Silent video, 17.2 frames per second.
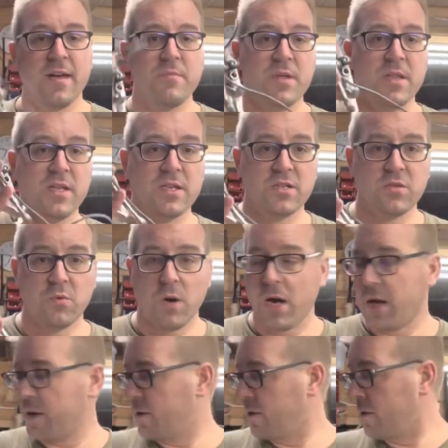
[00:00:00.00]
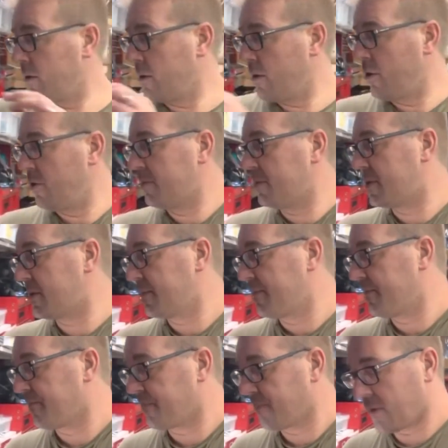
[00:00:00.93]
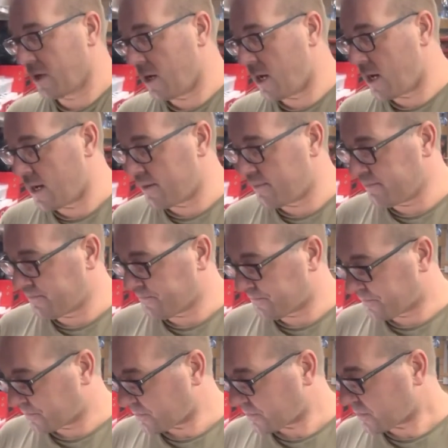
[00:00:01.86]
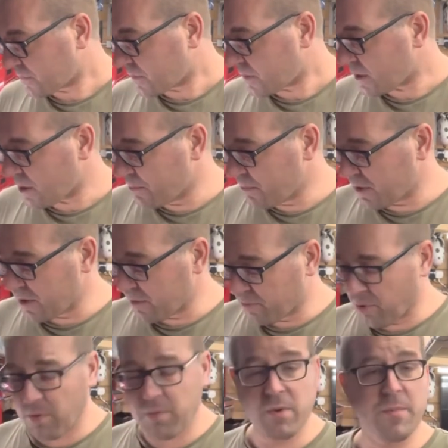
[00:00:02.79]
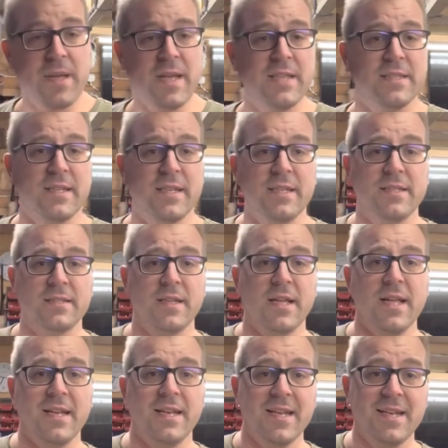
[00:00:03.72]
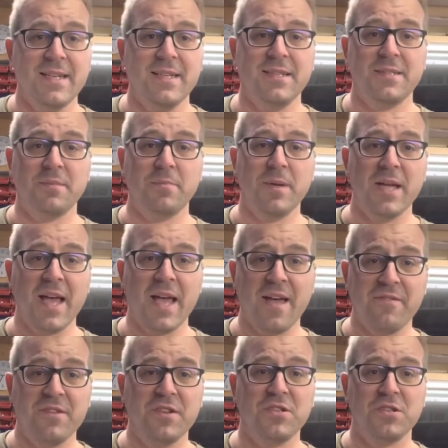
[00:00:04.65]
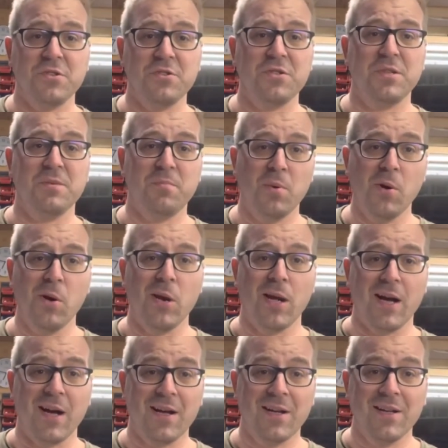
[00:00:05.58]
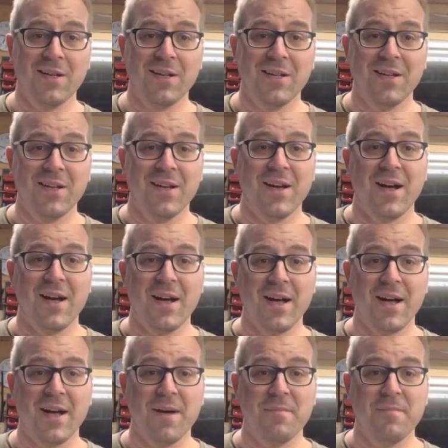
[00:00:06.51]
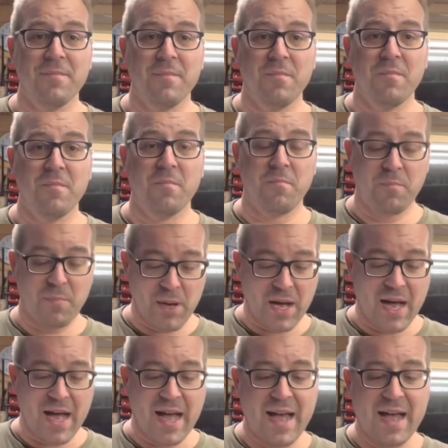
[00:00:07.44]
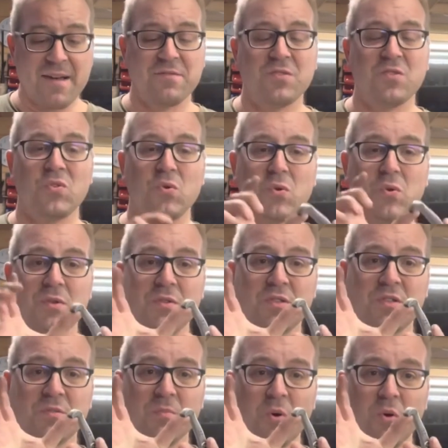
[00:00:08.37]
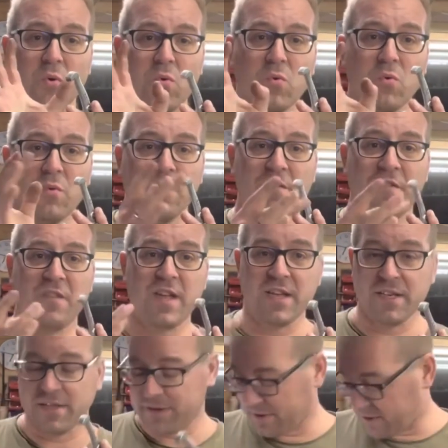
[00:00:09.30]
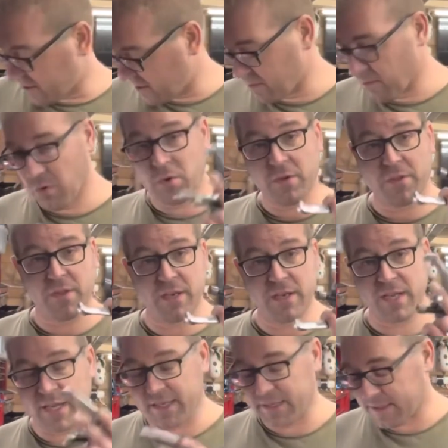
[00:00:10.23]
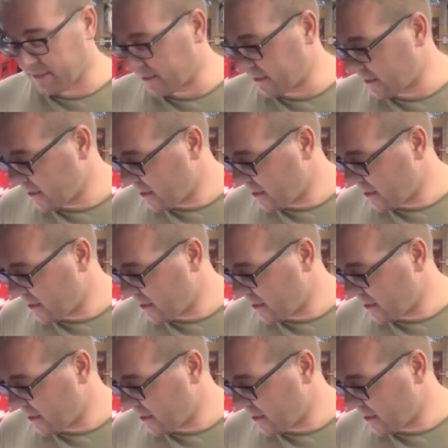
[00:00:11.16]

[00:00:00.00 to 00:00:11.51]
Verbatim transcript: me this one, oops. Um, but the problem is, is it needed to be a heavy duty puller, um, but have sort of small fins, smaller than this.